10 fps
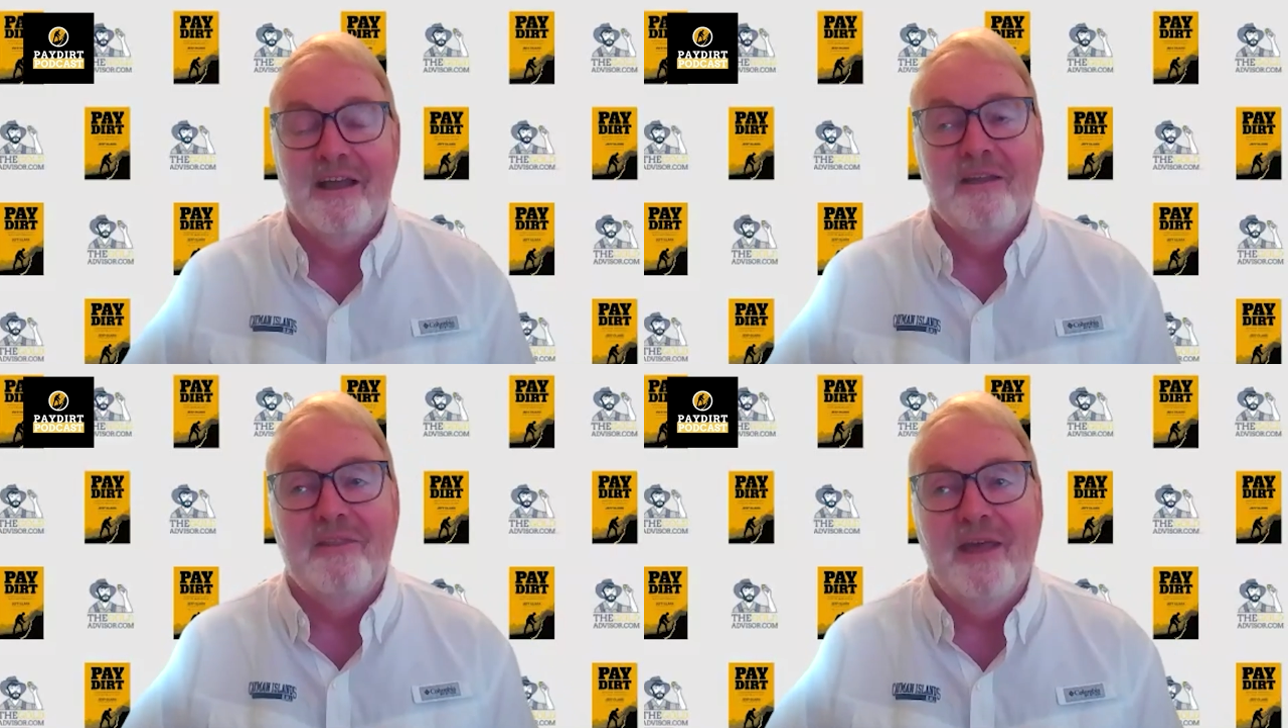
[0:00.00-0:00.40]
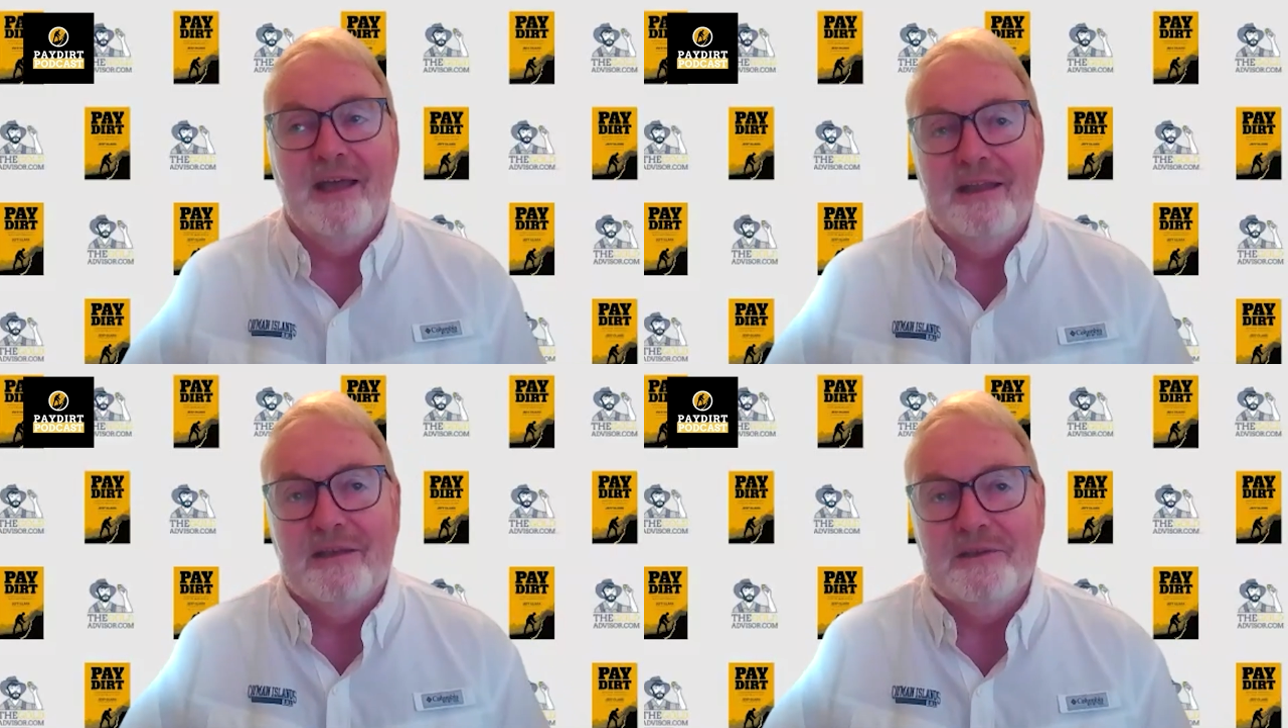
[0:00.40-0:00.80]
And
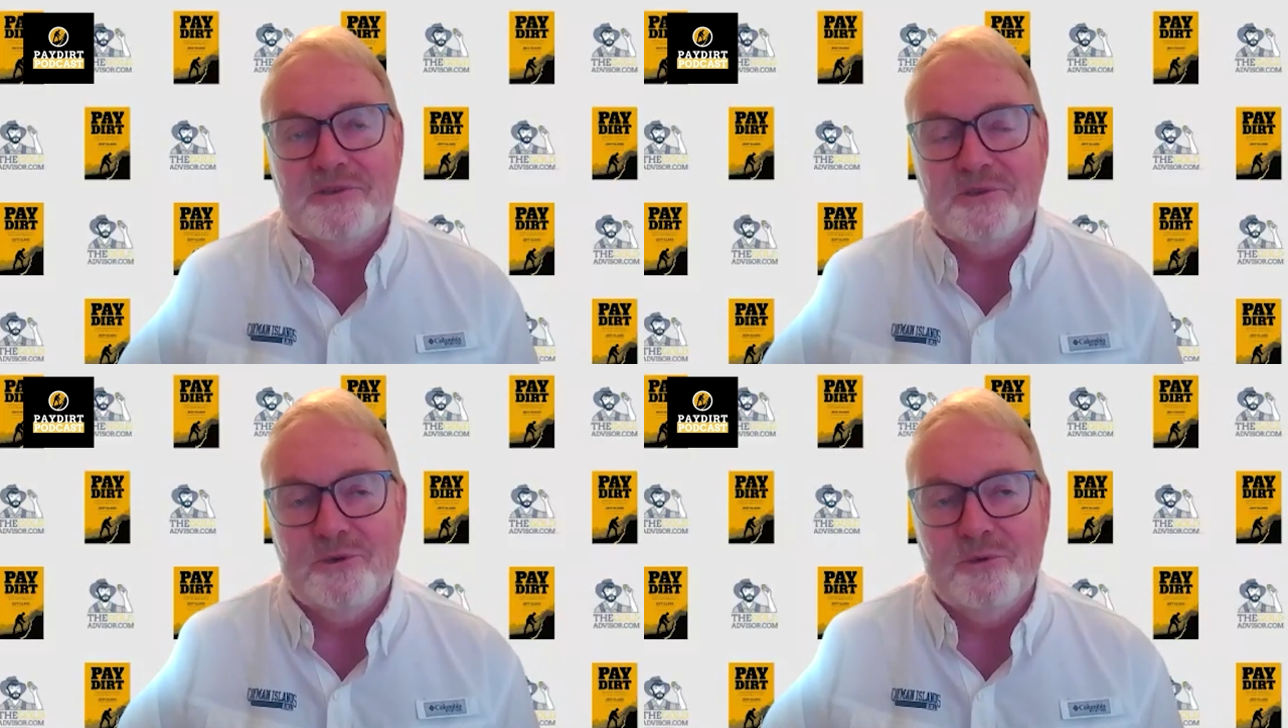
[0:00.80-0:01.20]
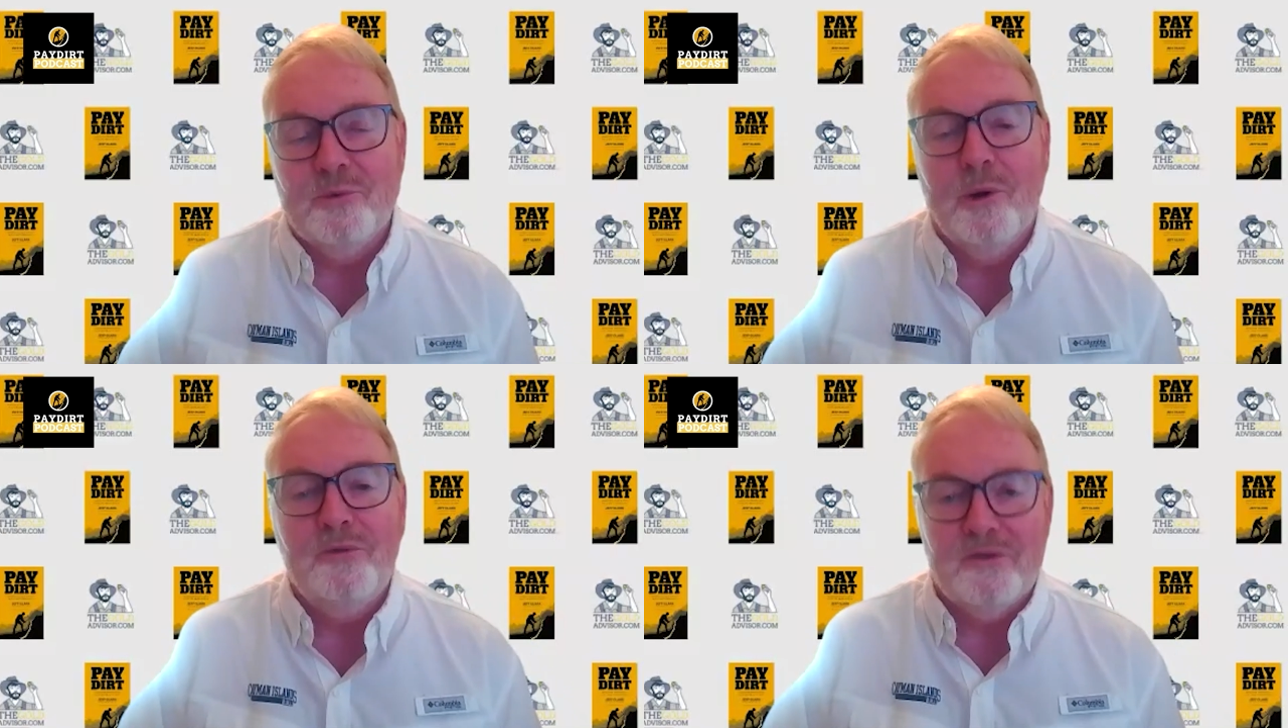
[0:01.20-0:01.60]
that is, you
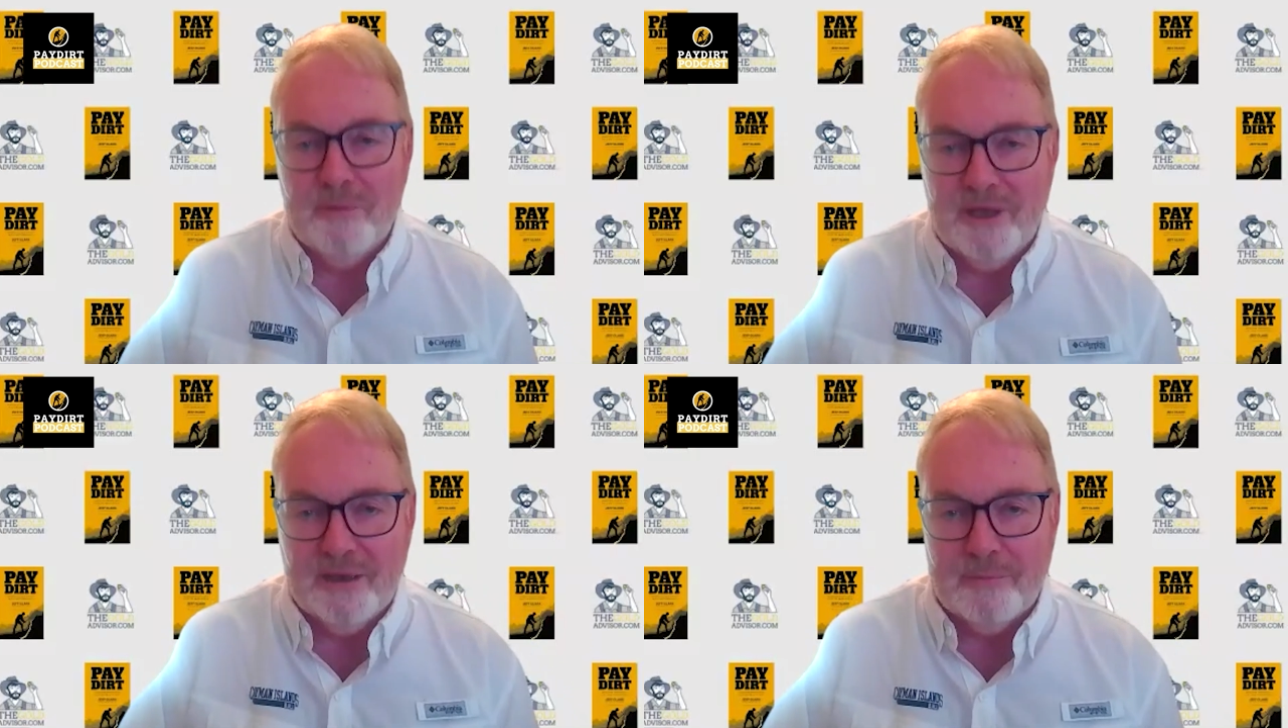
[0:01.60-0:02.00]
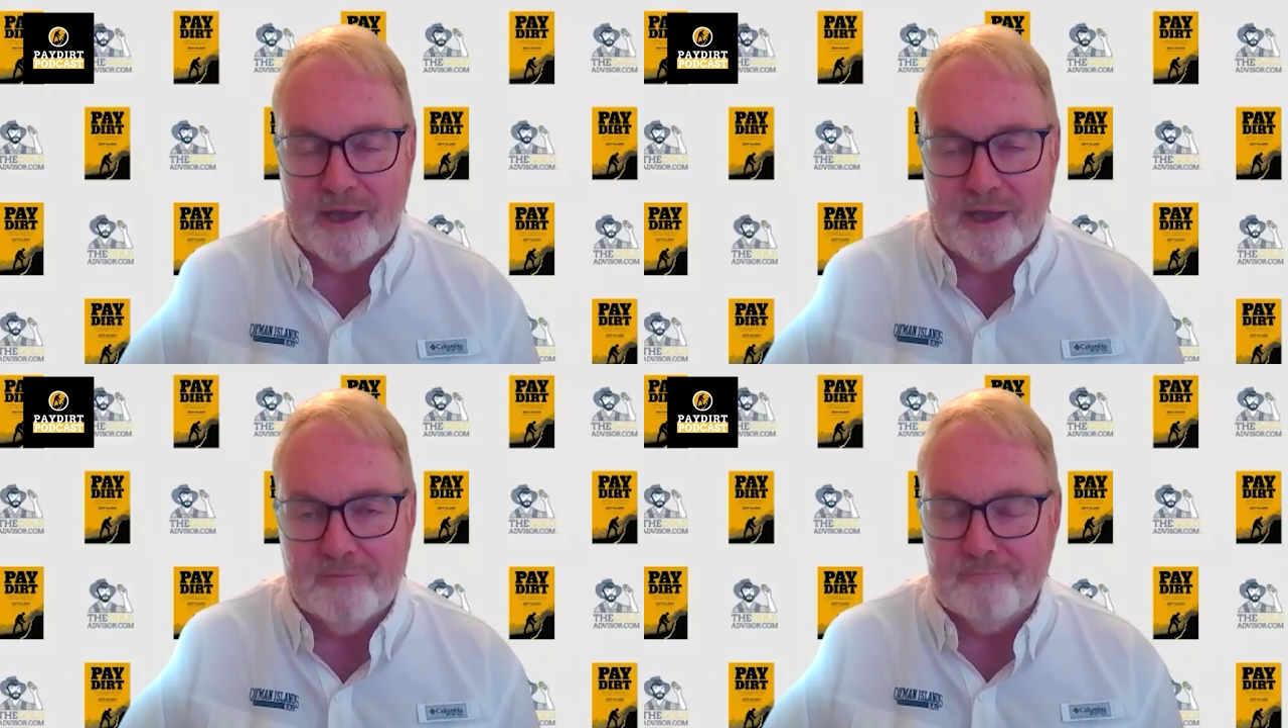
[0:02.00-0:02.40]
wrote to me
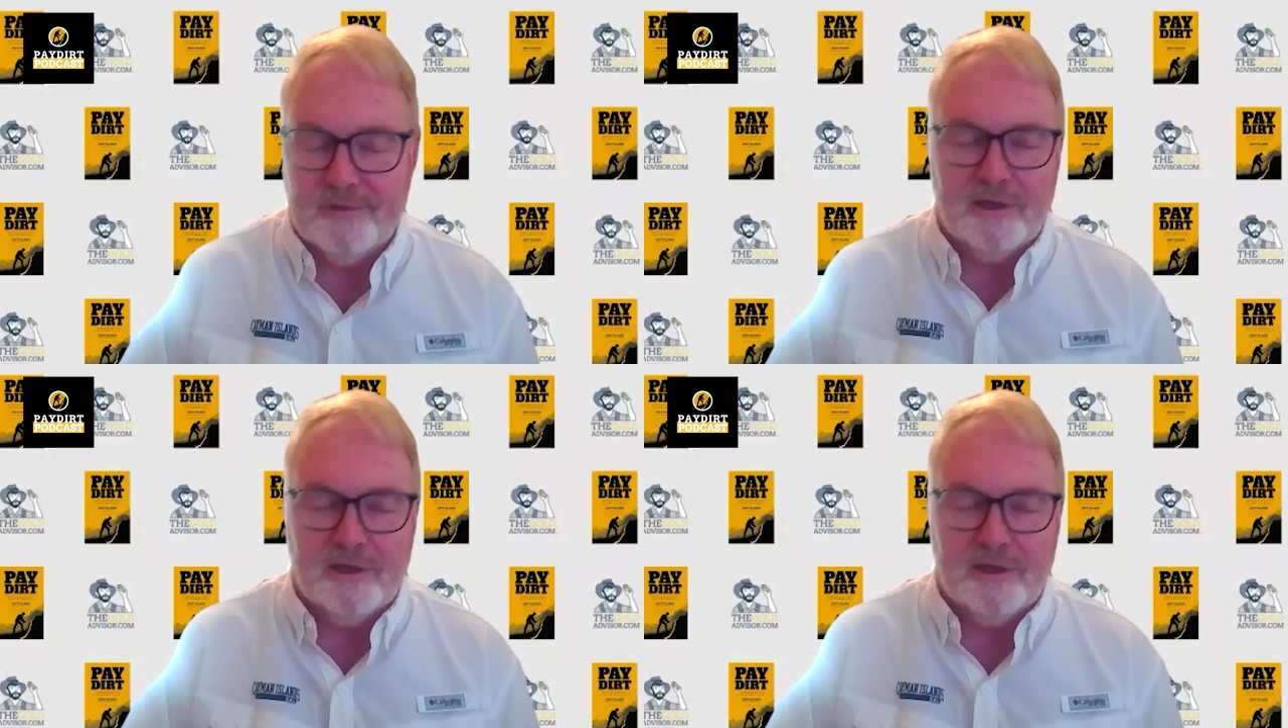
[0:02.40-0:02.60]
about,